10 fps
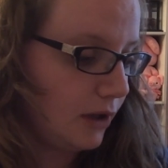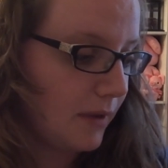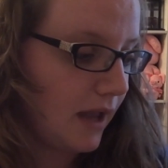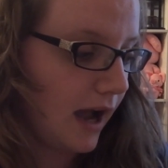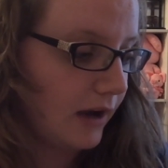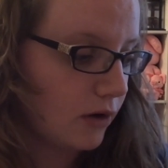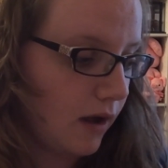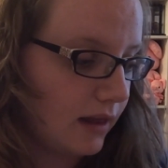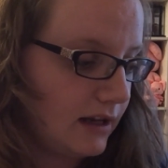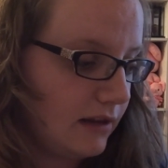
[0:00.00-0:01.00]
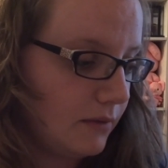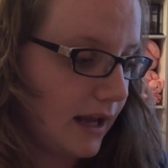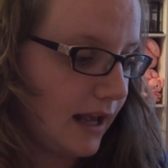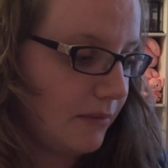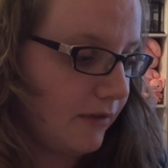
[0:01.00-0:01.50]
little bit higher quality than what
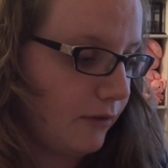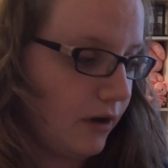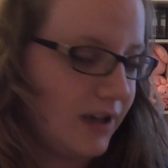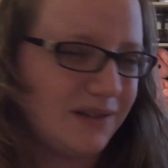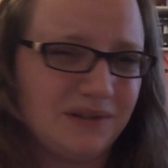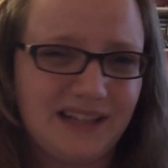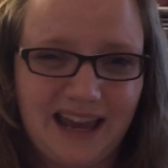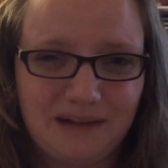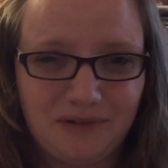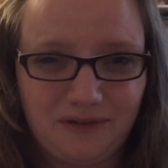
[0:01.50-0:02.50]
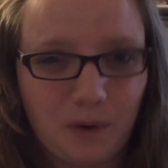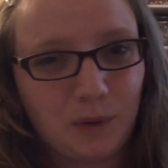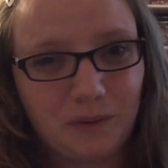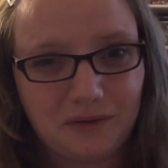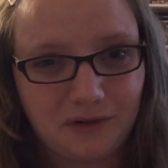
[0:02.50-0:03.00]
I had before, because the ones I had
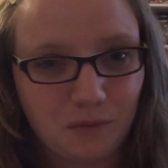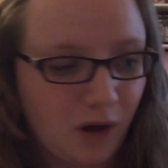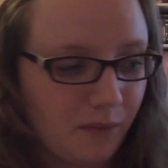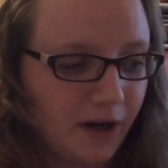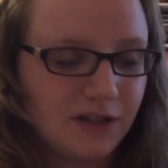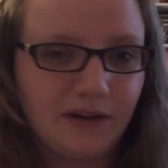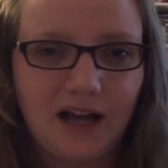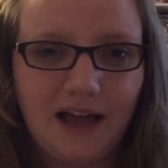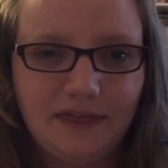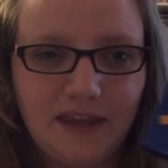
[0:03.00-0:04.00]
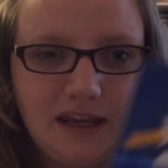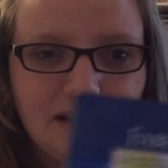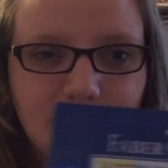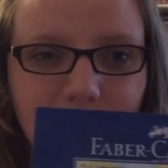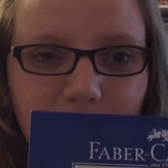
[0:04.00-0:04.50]
before were from Walmart. So I got
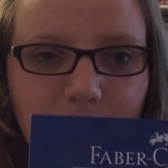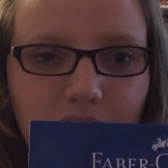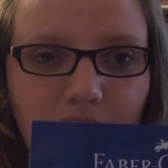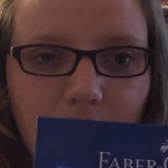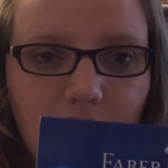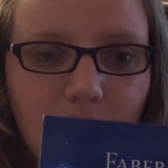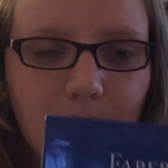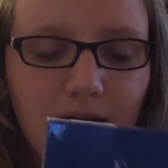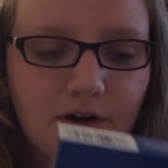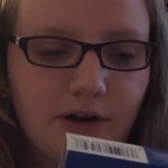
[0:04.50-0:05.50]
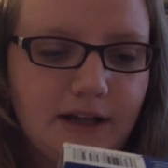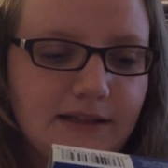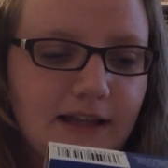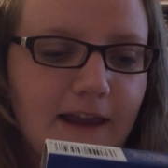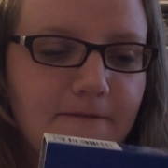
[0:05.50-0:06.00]
these, I don't know how to
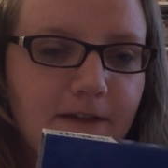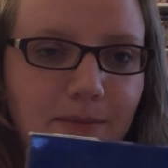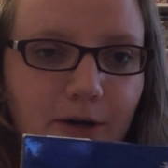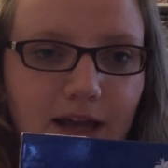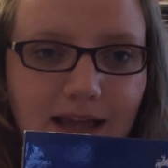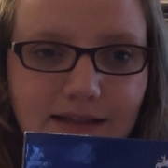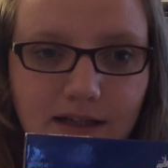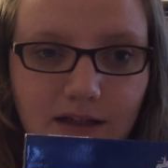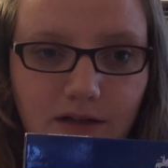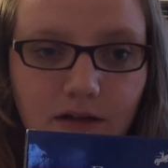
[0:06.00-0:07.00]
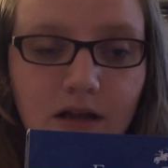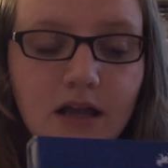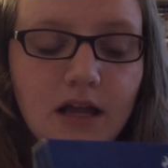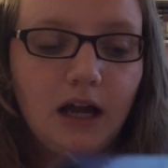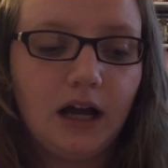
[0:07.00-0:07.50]
say it, Faber-Castell,
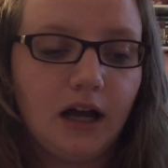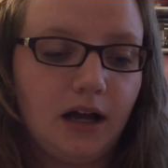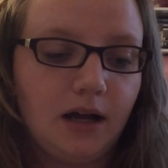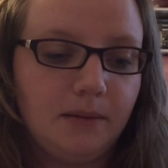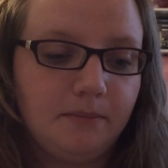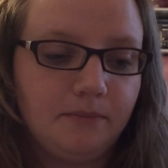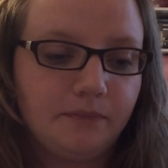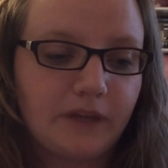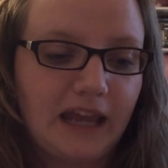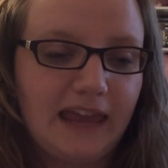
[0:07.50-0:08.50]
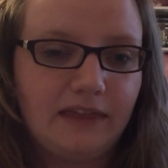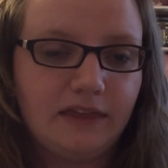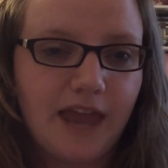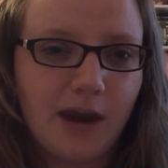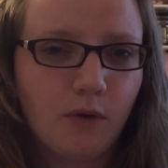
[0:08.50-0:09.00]

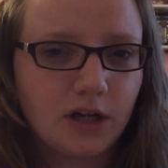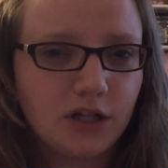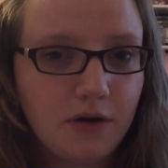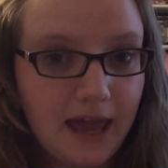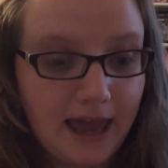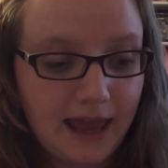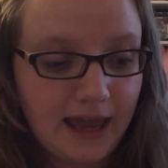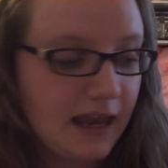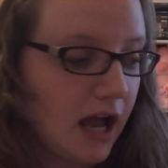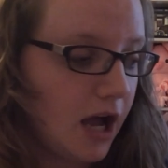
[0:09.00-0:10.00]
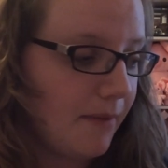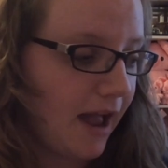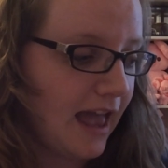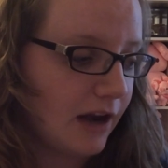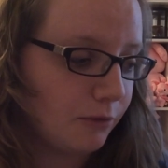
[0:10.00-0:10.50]
and they worked okay.
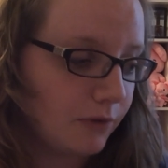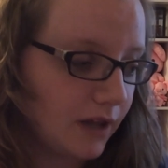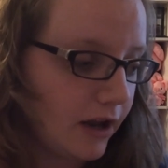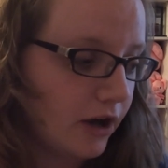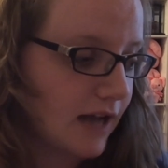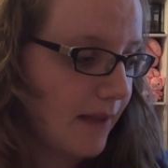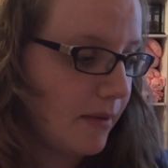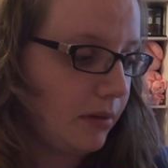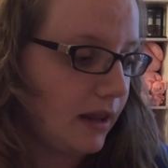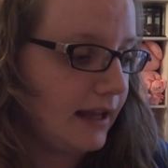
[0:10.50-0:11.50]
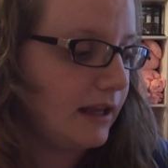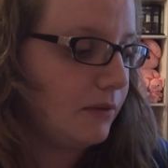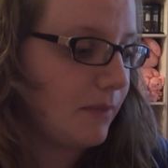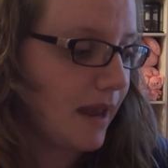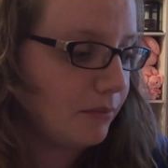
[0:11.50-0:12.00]
I had a really hard time applying it
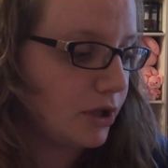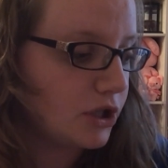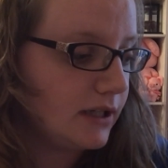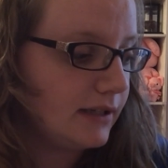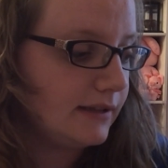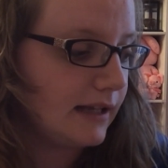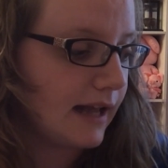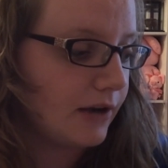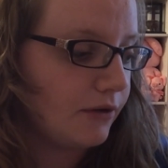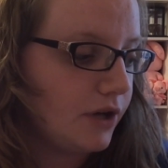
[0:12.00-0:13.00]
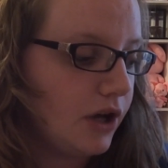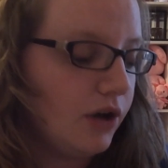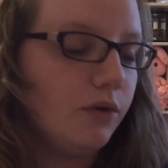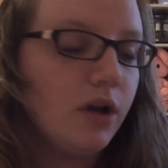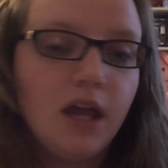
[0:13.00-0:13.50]
with paintbrushes, and I don't
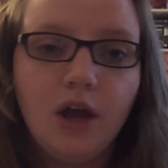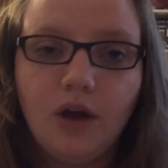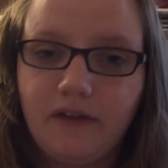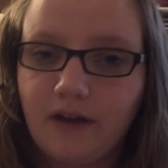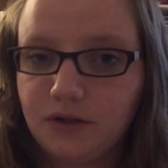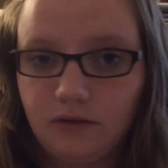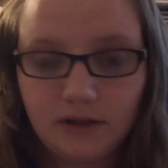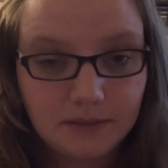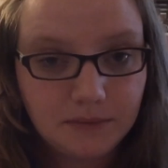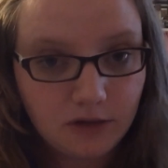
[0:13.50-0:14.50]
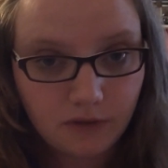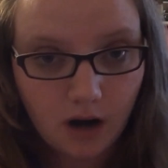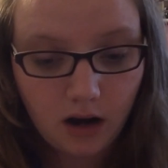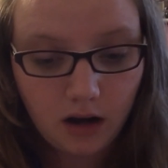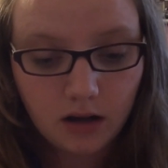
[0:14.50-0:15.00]
know if I was doing something
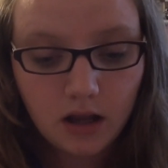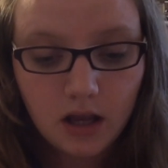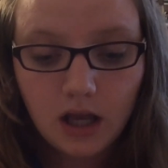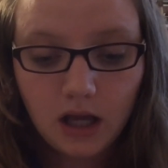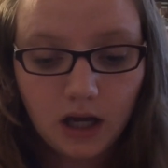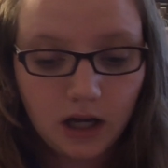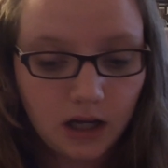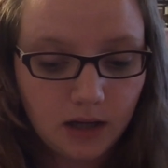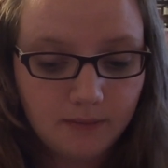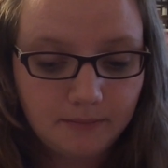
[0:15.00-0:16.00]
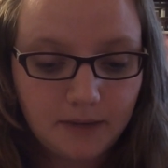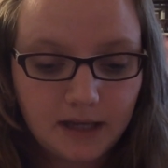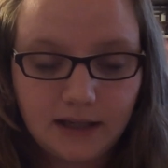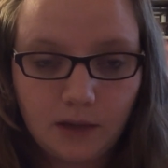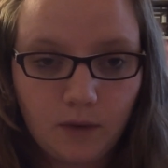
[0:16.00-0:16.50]
wrong,
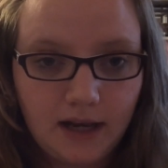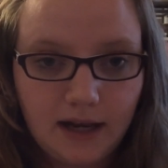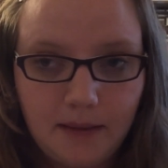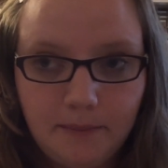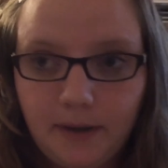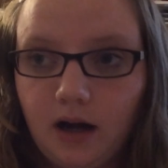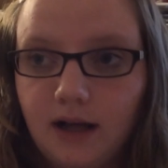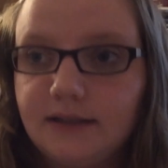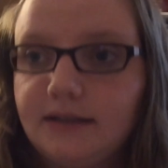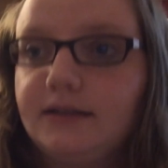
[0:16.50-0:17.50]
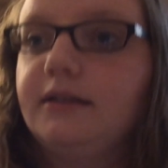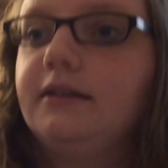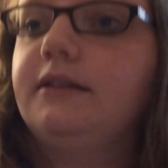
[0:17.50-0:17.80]
because I went and I bought